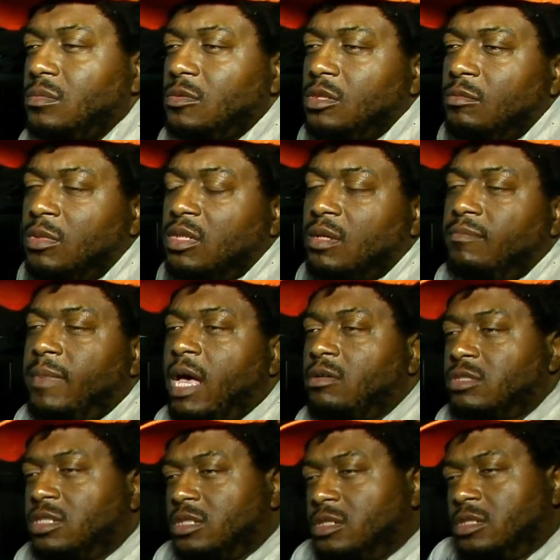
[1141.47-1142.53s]
But the
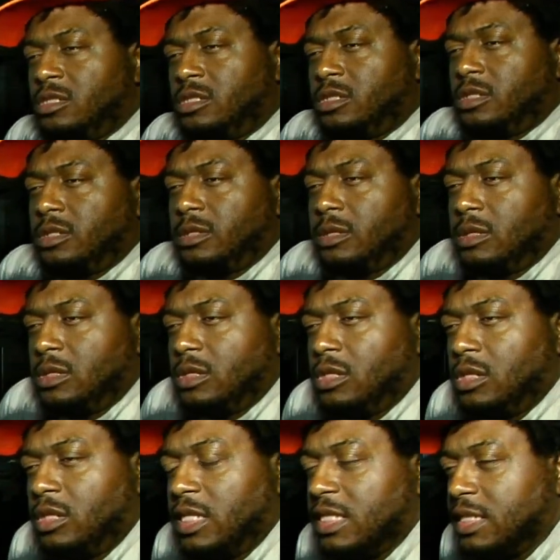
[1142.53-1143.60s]
mountains,
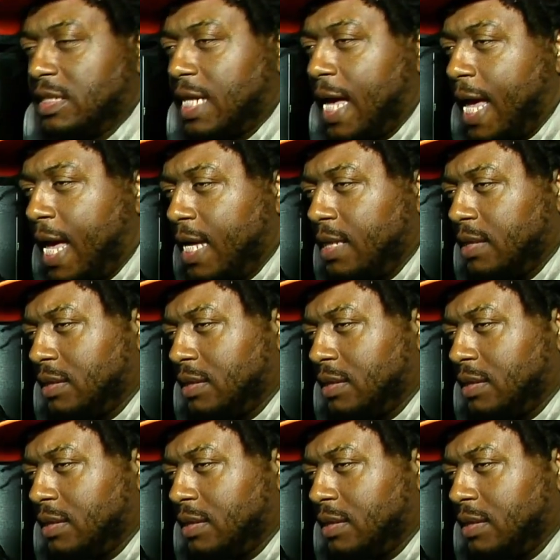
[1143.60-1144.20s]
the sky,